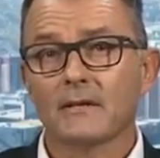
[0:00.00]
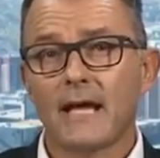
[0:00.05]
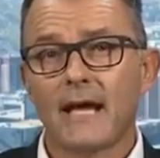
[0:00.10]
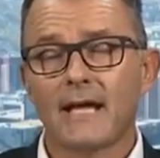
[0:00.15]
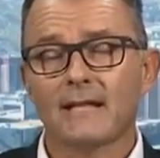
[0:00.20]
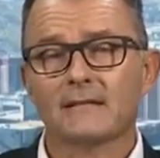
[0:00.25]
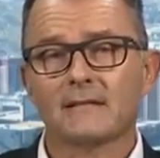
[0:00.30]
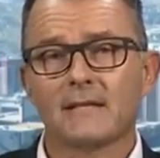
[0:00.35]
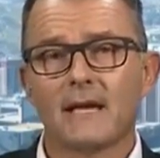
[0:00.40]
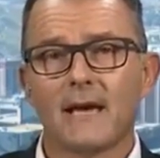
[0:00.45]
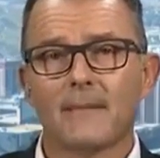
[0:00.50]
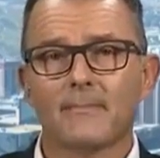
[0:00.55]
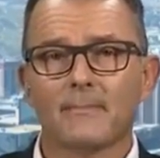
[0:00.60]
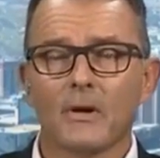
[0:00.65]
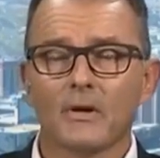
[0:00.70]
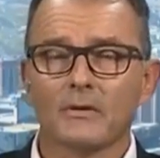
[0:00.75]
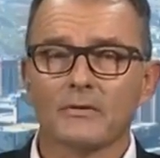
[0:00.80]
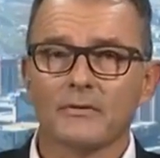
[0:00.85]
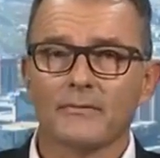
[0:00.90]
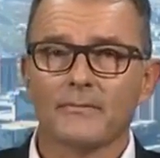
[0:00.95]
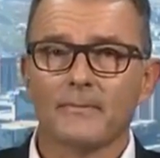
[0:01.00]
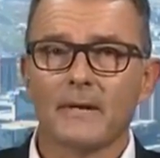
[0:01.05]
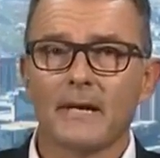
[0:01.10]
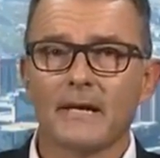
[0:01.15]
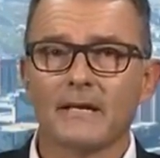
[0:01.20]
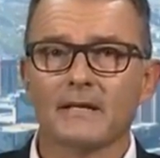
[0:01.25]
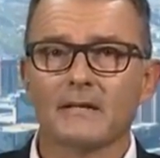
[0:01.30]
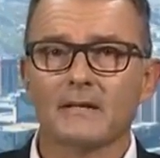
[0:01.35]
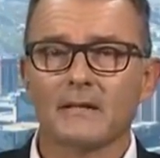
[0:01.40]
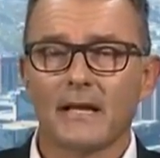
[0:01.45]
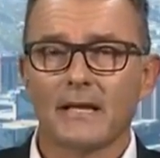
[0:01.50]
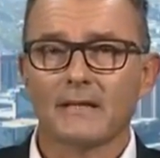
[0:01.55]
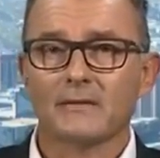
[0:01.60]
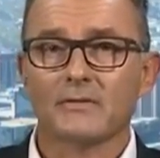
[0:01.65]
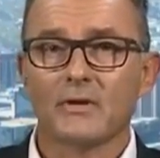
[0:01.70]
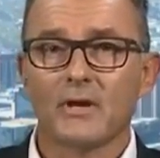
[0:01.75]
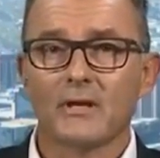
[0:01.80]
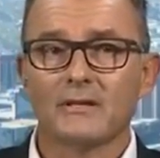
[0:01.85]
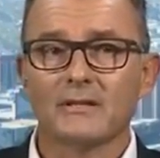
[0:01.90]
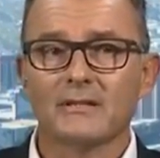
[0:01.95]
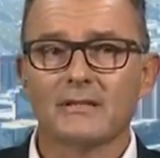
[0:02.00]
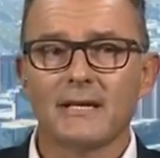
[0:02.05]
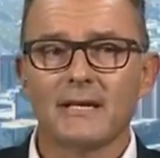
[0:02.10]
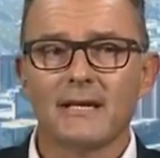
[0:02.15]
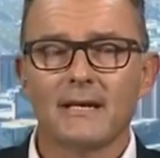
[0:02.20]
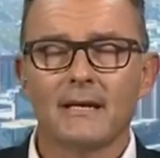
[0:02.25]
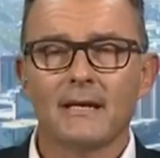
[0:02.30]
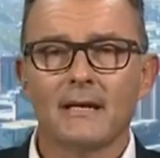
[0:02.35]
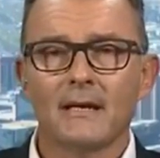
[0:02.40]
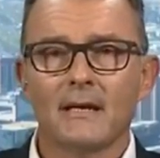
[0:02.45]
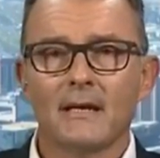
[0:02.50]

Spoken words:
landscape, lots of political uncertainty.